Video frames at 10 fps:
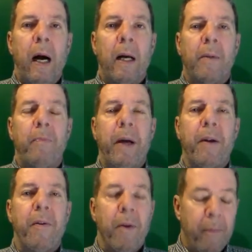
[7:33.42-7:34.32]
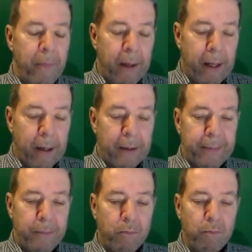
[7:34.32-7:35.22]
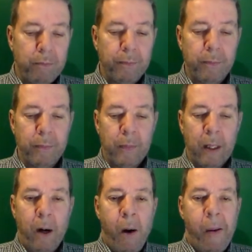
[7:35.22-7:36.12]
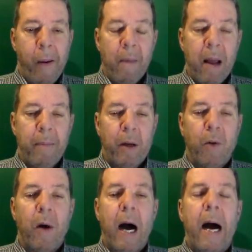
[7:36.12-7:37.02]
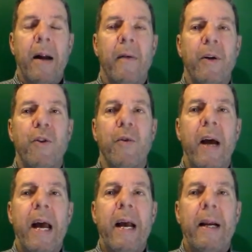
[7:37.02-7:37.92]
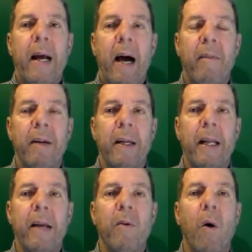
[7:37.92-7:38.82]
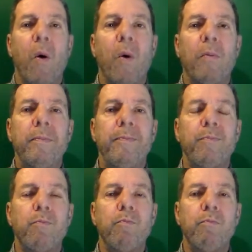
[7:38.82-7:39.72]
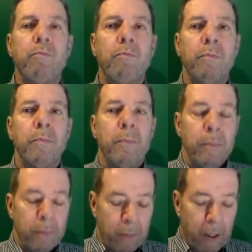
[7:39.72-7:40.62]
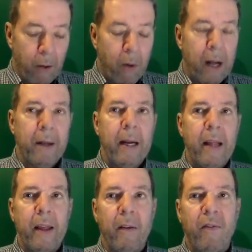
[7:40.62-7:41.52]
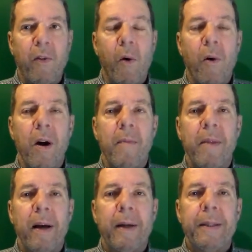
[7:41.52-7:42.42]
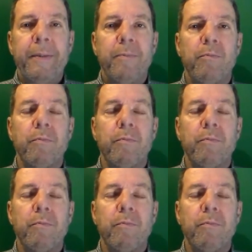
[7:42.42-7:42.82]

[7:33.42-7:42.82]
I can picture him, maybe crying on the train, having to leave home. There wasn't anything for him there.